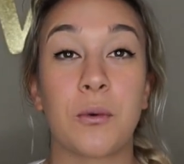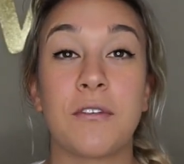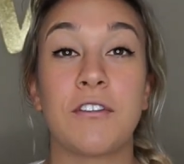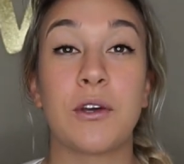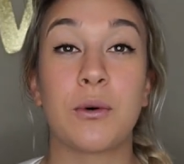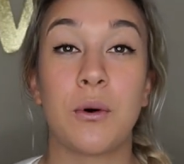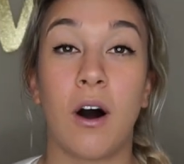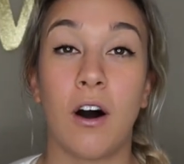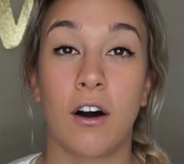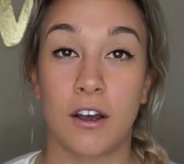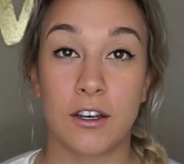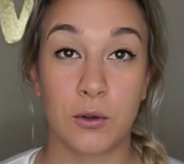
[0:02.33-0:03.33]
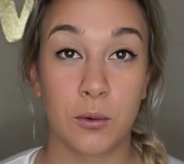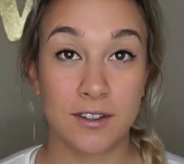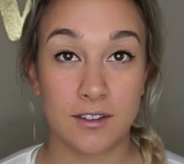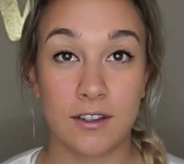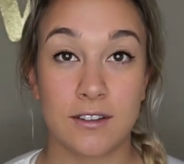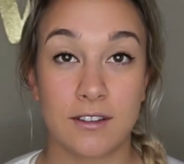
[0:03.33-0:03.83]
review on
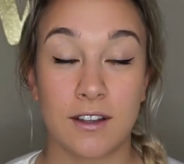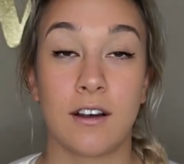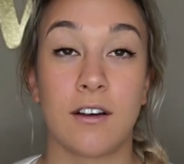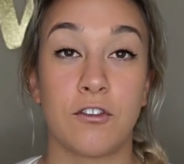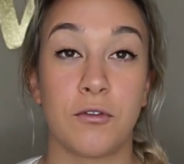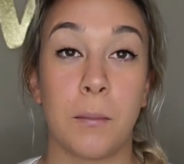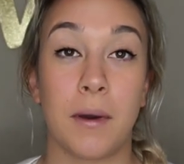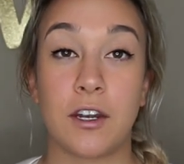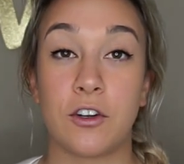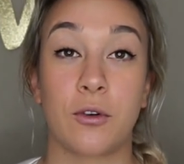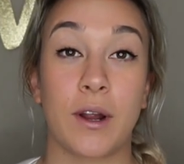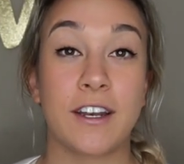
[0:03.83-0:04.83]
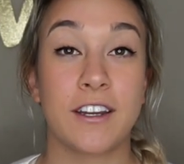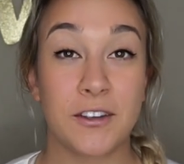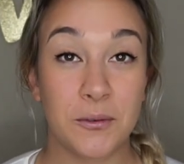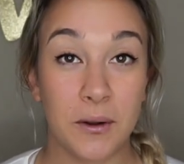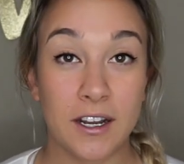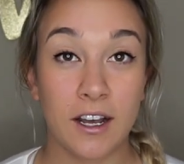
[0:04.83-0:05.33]
cuisines of
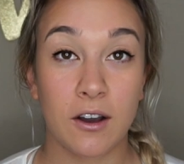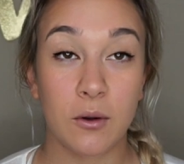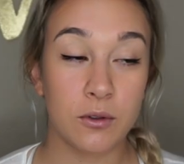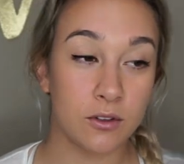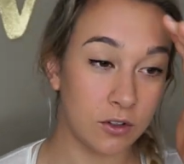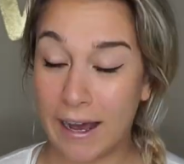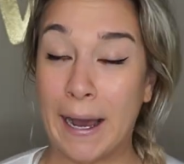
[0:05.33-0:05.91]
Mediterranean right now.